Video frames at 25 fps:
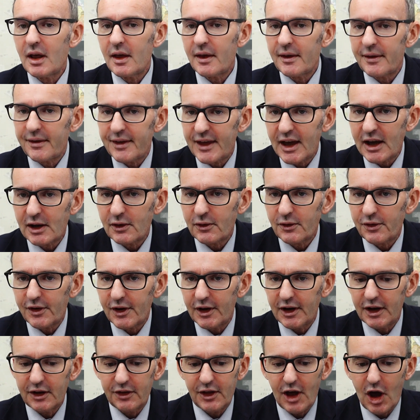
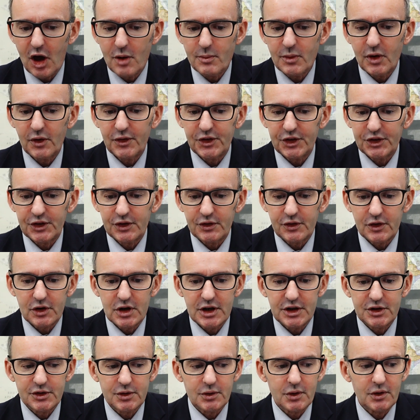Thankfully, the Home Office has
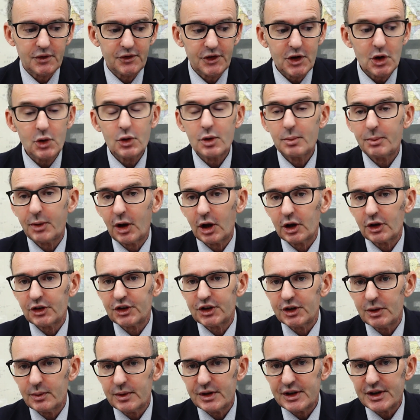agreed to review the
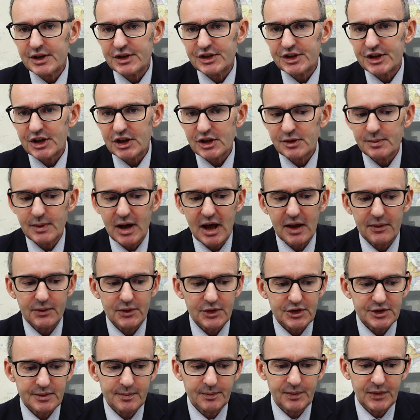policy within 6
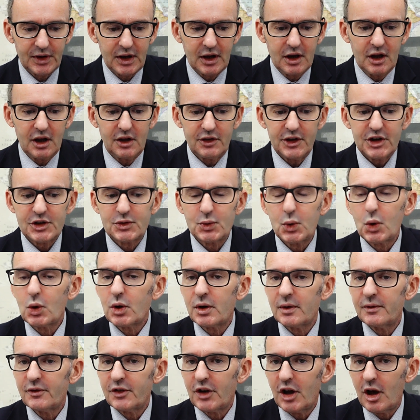months. This will
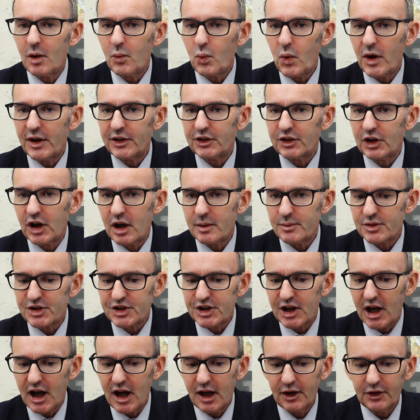confirm when time
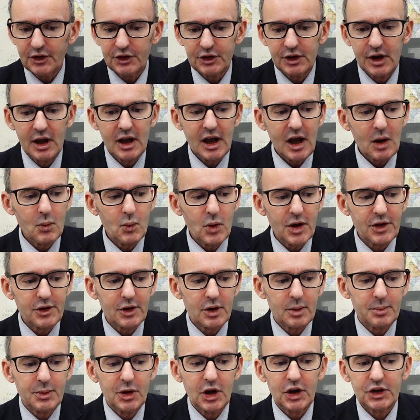starts and whether
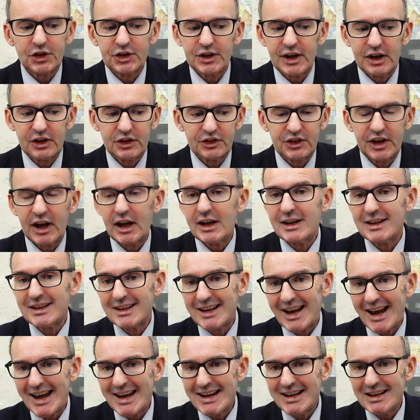a person has 10
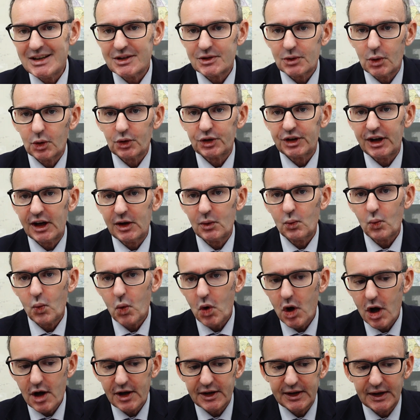days or 10
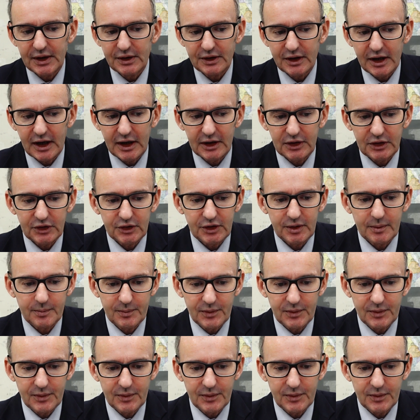working days.